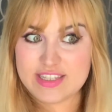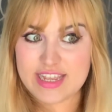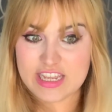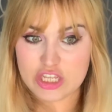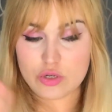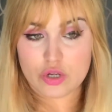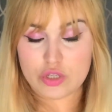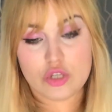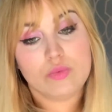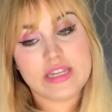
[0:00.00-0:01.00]
saying, you know,
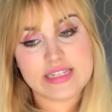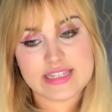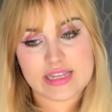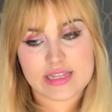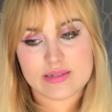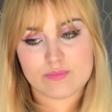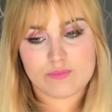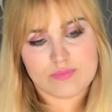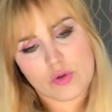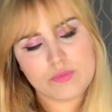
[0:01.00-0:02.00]
you need to
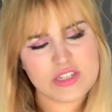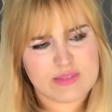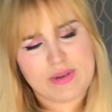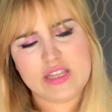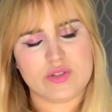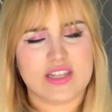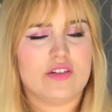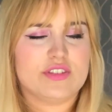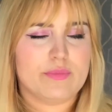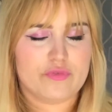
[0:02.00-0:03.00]
almost split
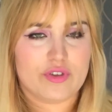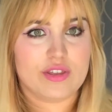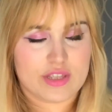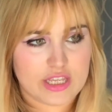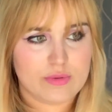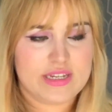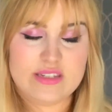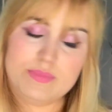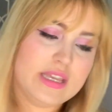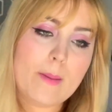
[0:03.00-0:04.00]
yourselves up further. You need
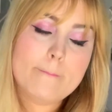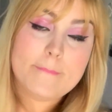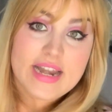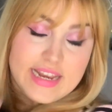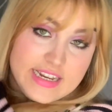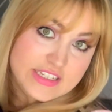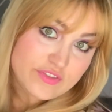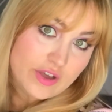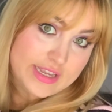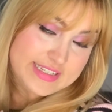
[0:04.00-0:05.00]
to be completely
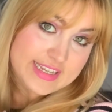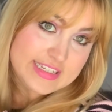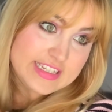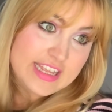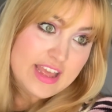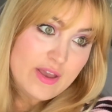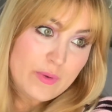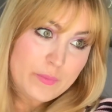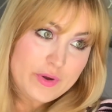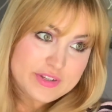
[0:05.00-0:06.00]
divided.
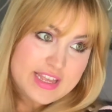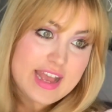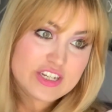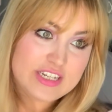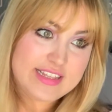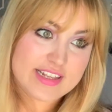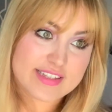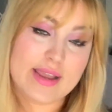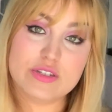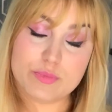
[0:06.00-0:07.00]
Whereas actually that's
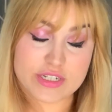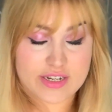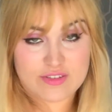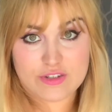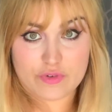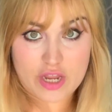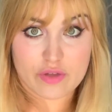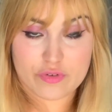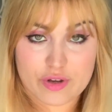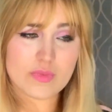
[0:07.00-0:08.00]
counterproductive to
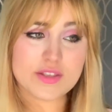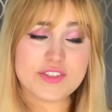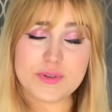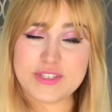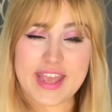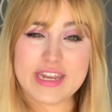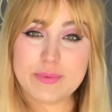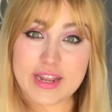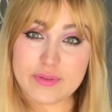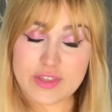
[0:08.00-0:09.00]
recovery. So to
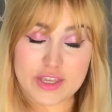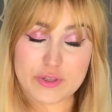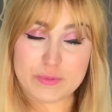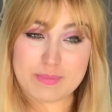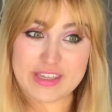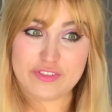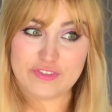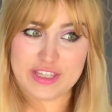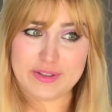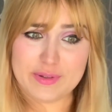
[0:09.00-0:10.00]
anyone out there who may
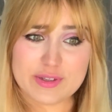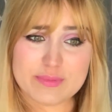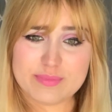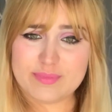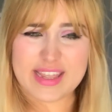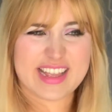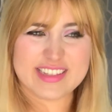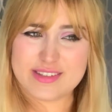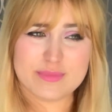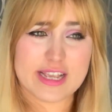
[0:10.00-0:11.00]
feel like
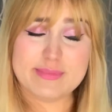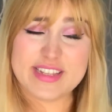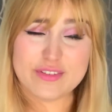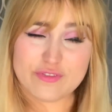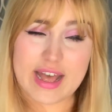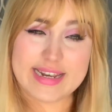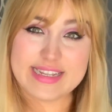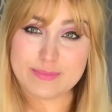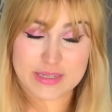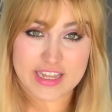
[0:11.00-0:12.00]
sometimes
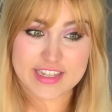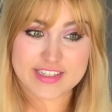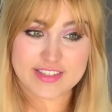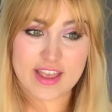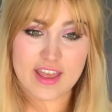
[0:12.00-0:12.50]
invalid because